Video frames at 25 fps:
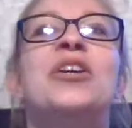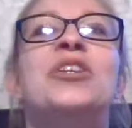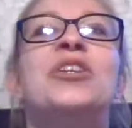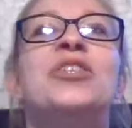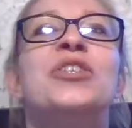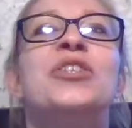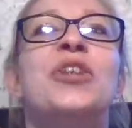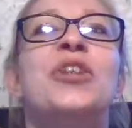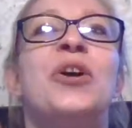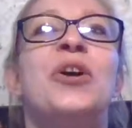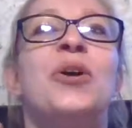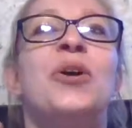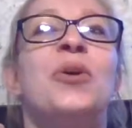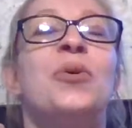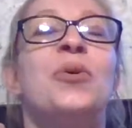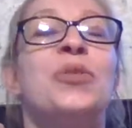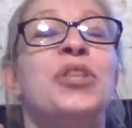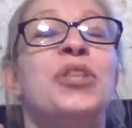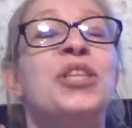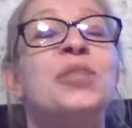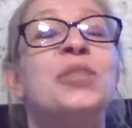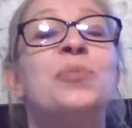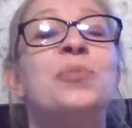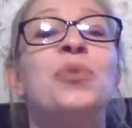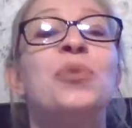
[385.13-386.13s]
So
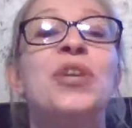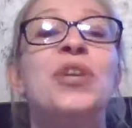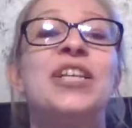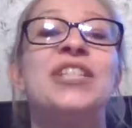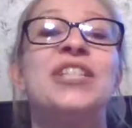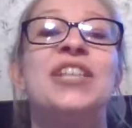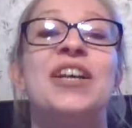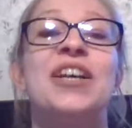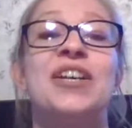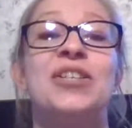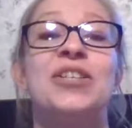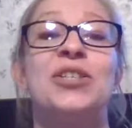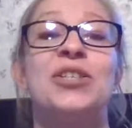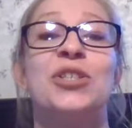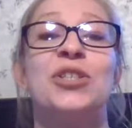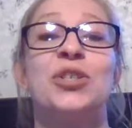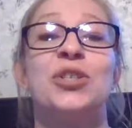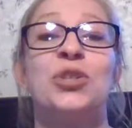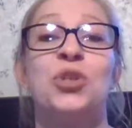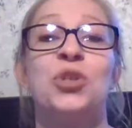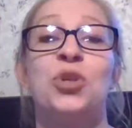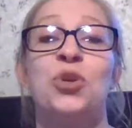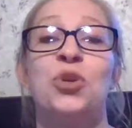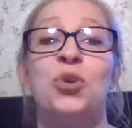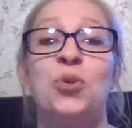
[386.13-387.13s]
this brings
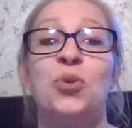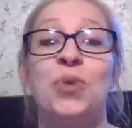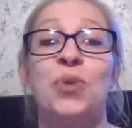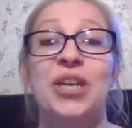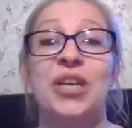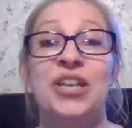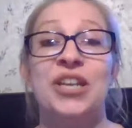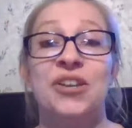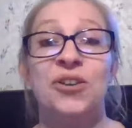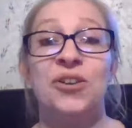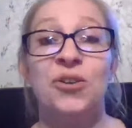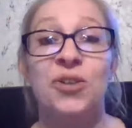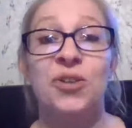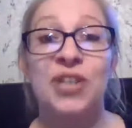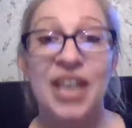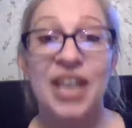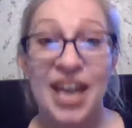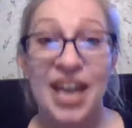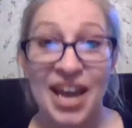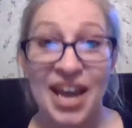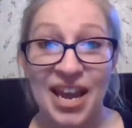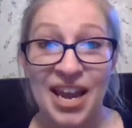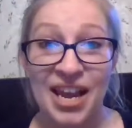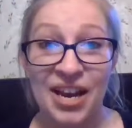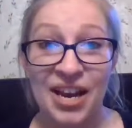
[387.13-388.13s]
us to ear
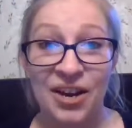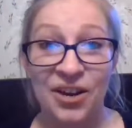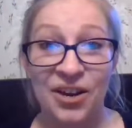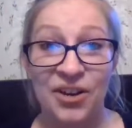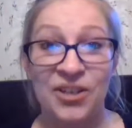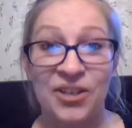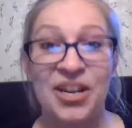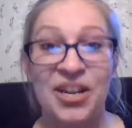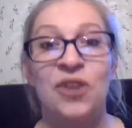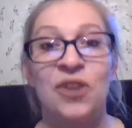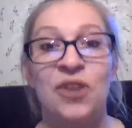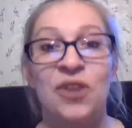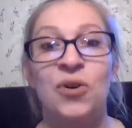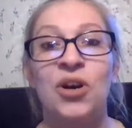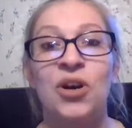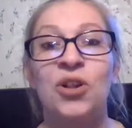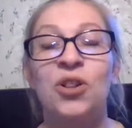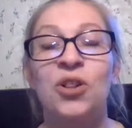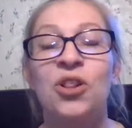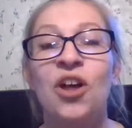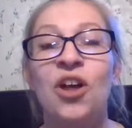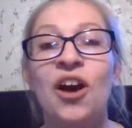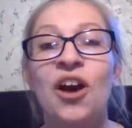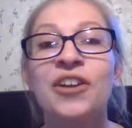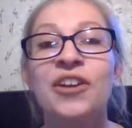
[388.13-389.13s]
care. Now, a
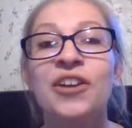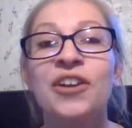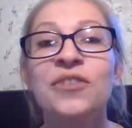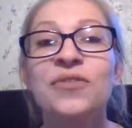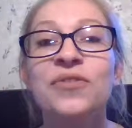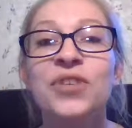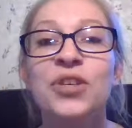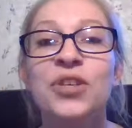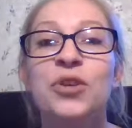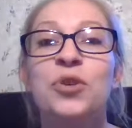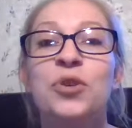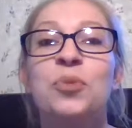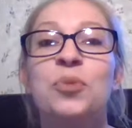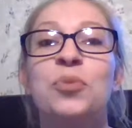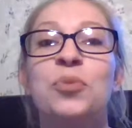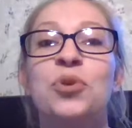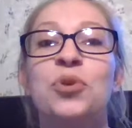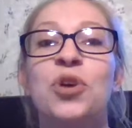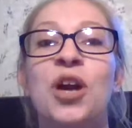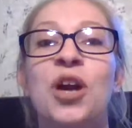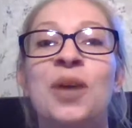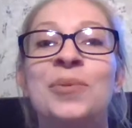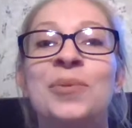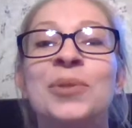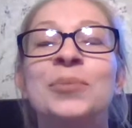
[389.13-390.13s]
lot of you
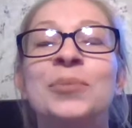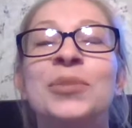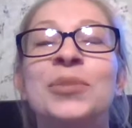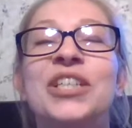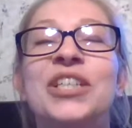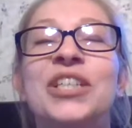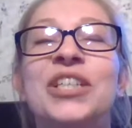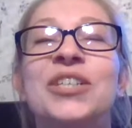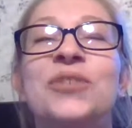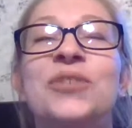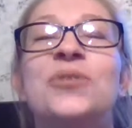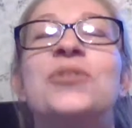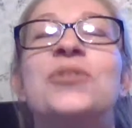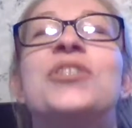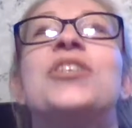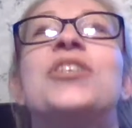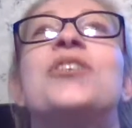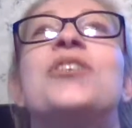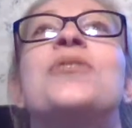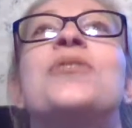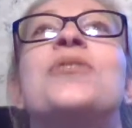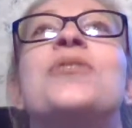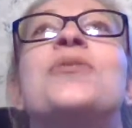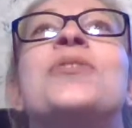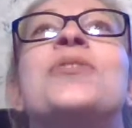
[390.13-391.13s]
probably use
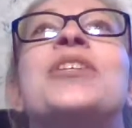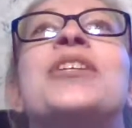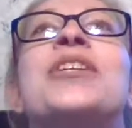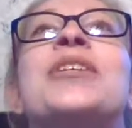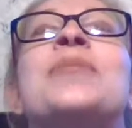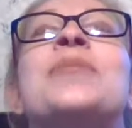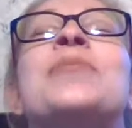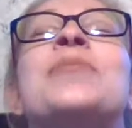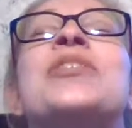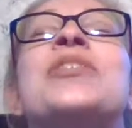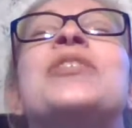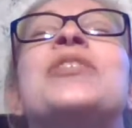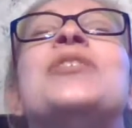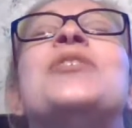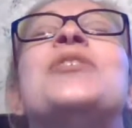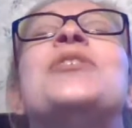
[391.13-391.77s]
Q-tips.